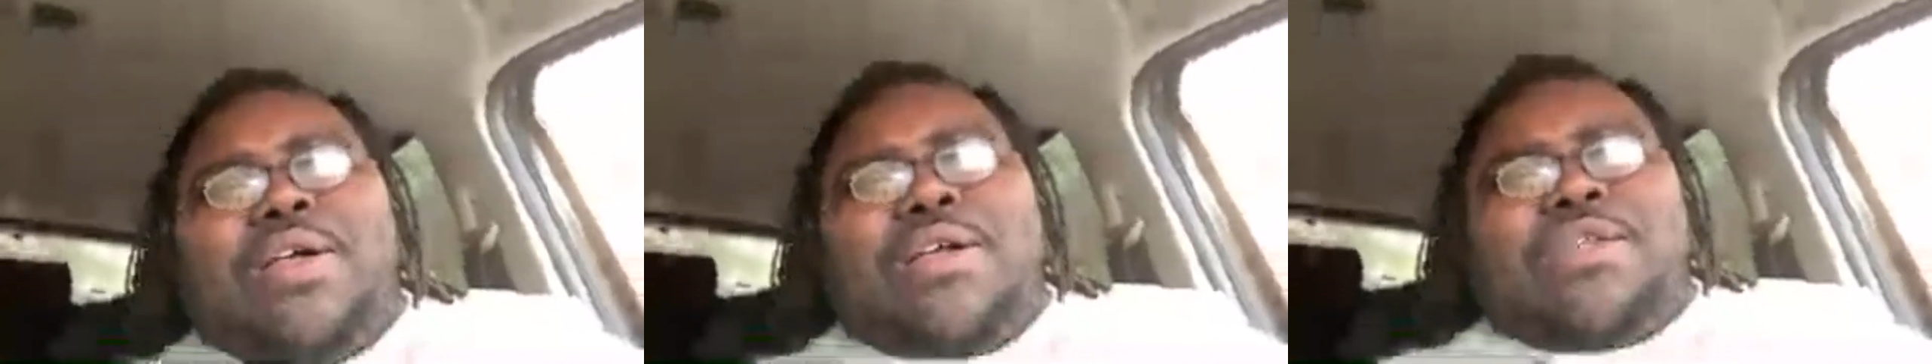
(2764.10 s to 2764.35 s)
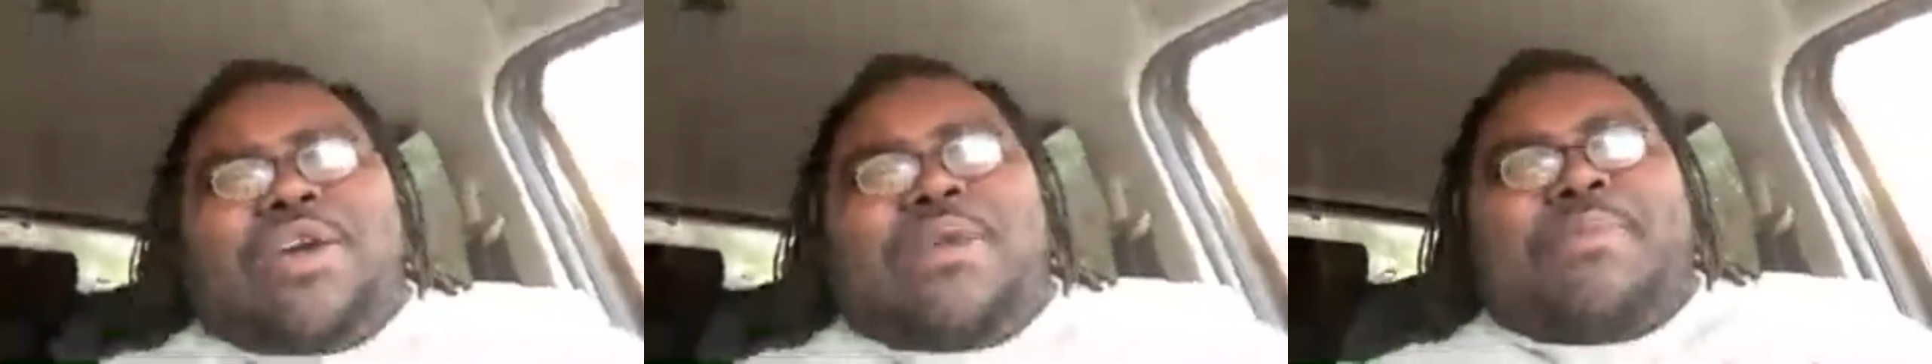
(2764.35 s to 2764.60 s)

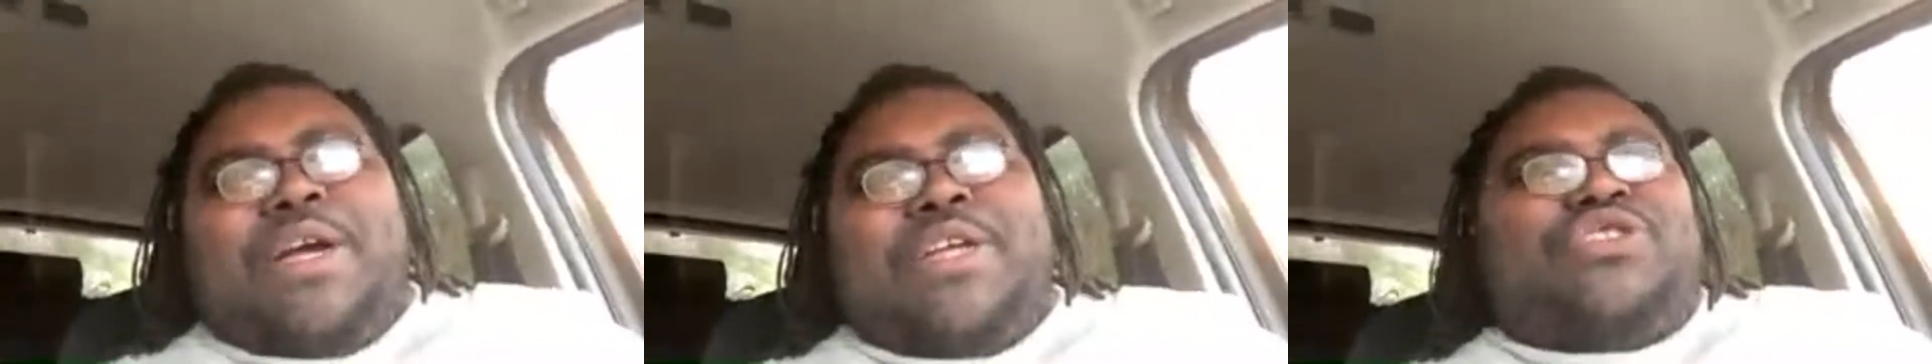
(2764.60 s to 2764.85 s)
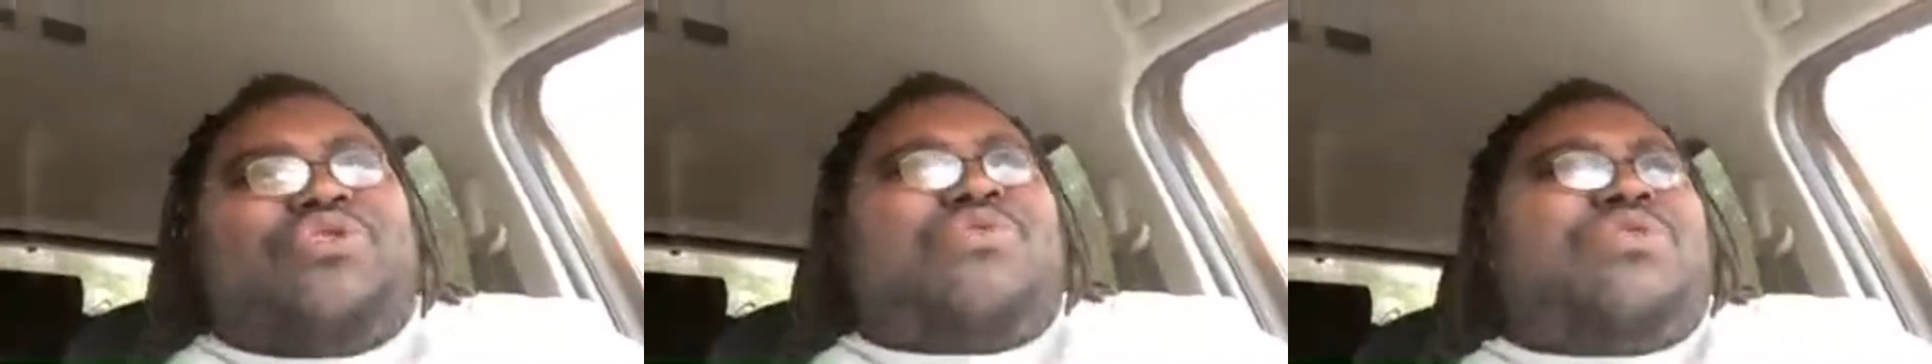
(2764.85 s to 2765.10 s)
Talk about
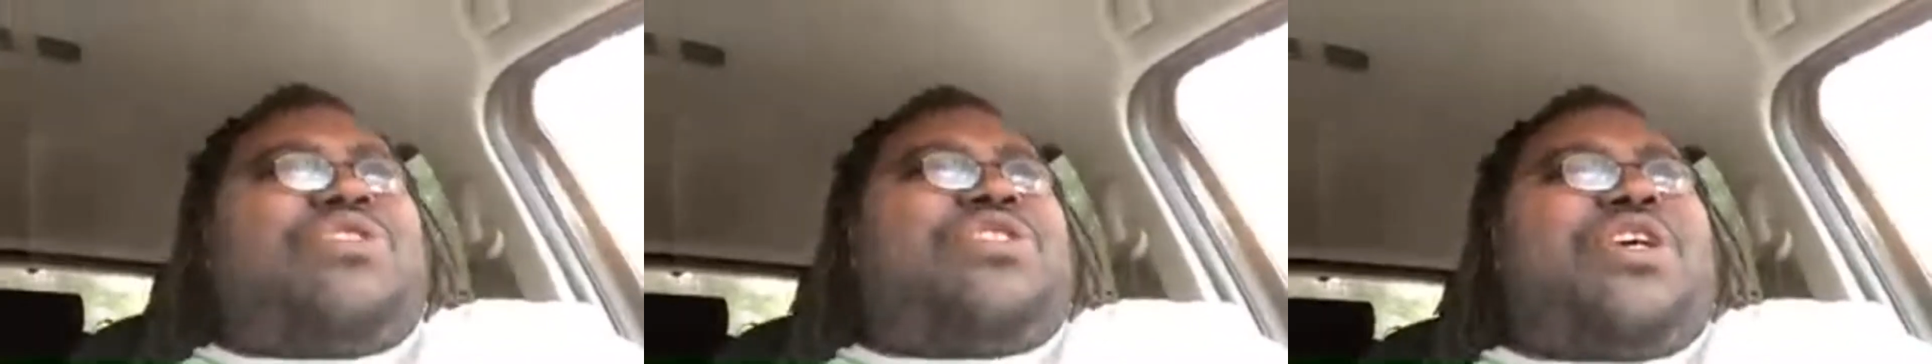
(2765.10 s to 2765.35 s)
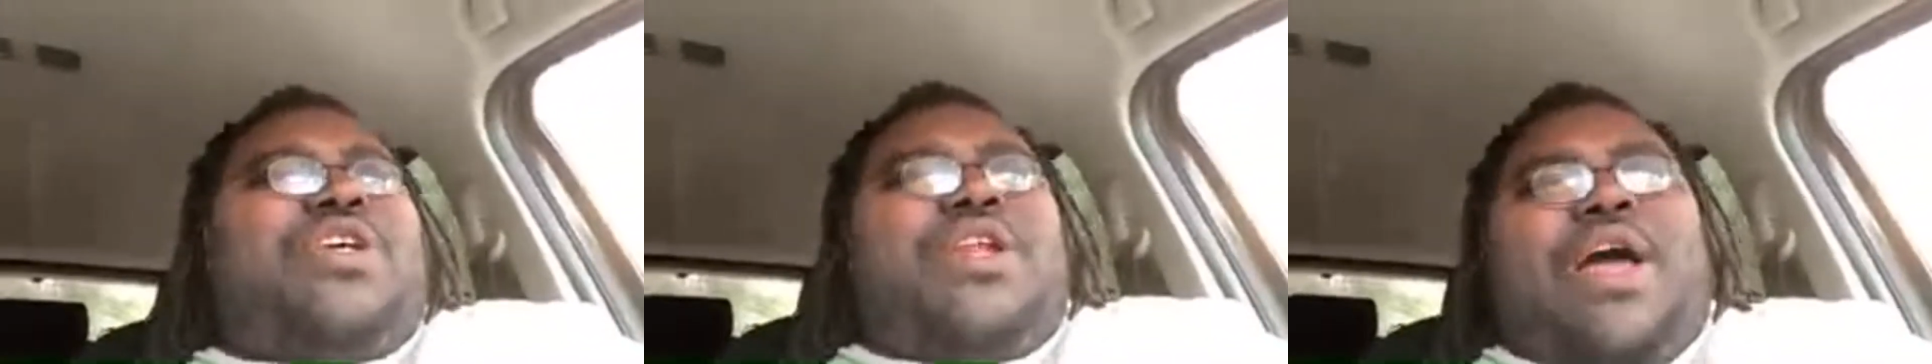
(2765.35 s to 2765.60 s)
Jewish
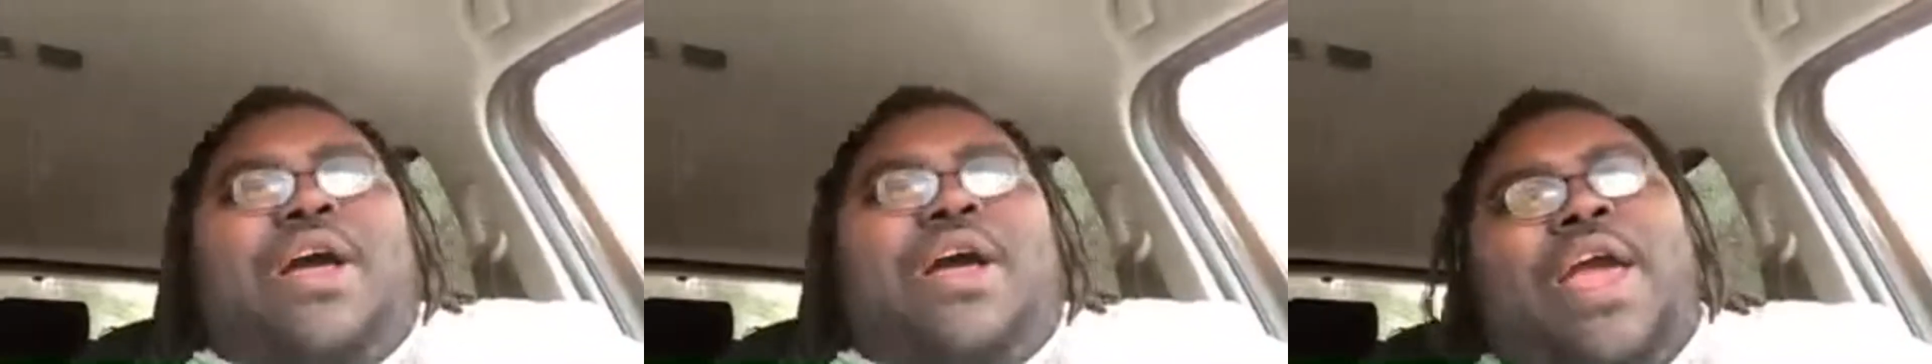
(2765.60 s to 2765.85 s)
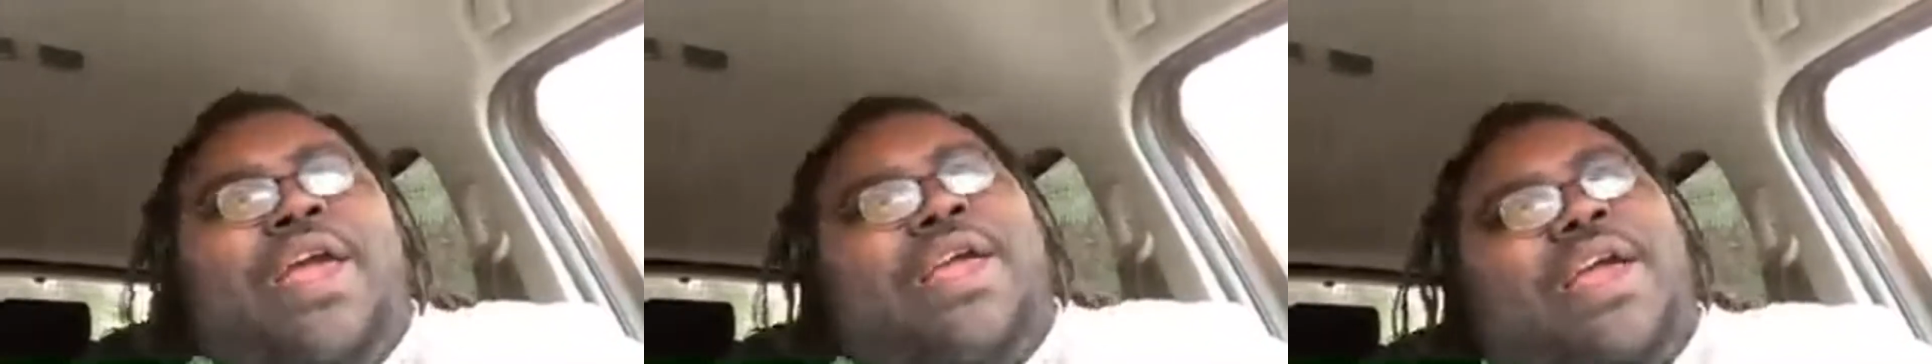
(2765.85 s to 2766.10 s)
shit.
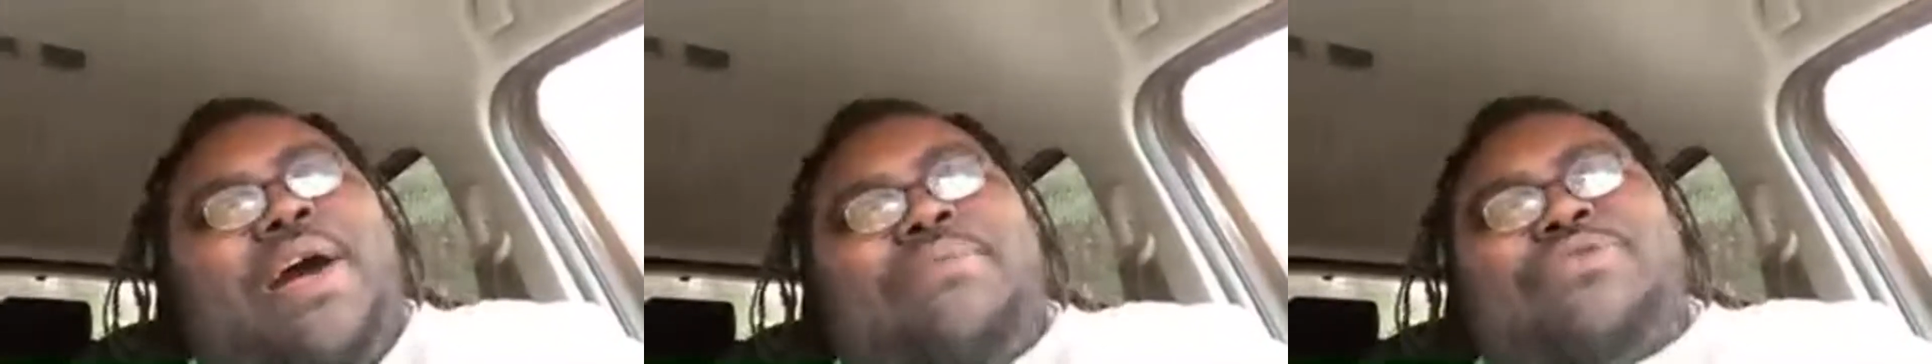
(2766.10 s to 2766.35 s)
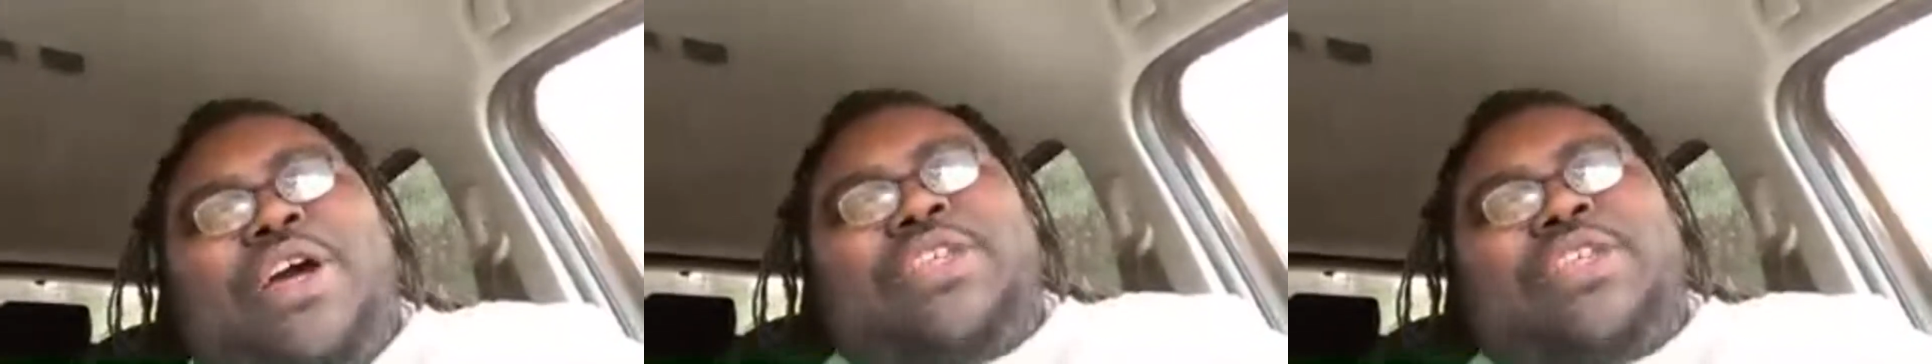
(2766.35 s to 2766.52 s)
Hey,